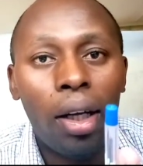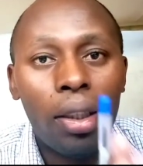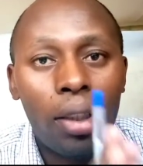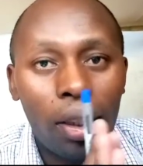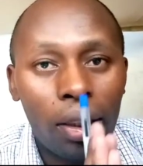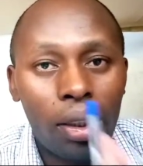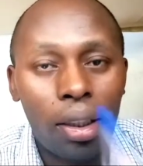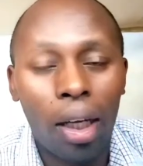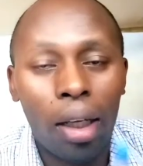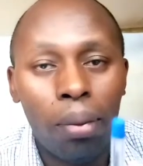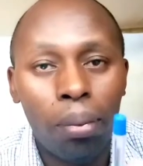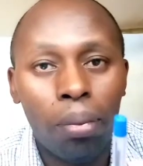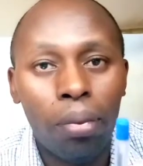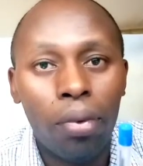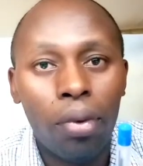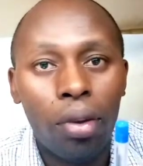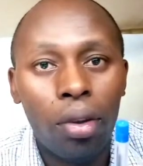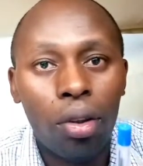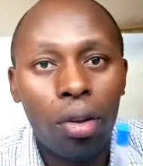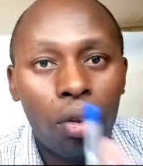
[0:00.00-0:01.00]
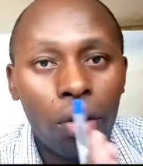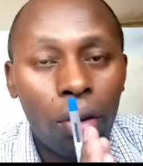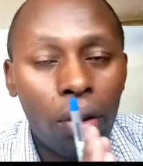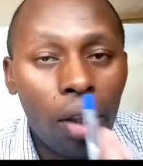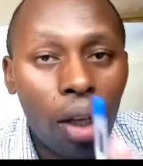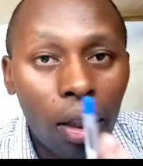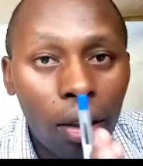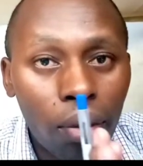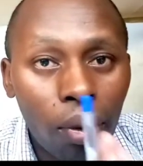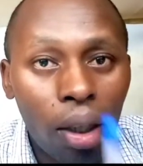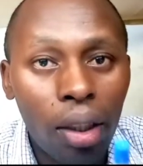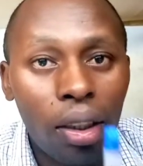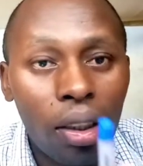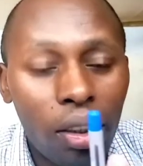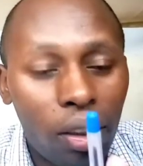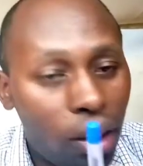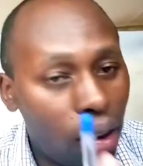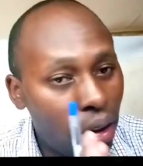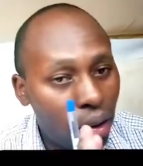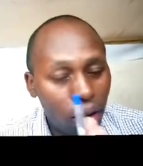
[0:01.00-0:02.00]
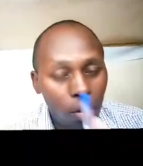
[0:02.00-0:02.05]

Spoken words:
at a time. So that one, it is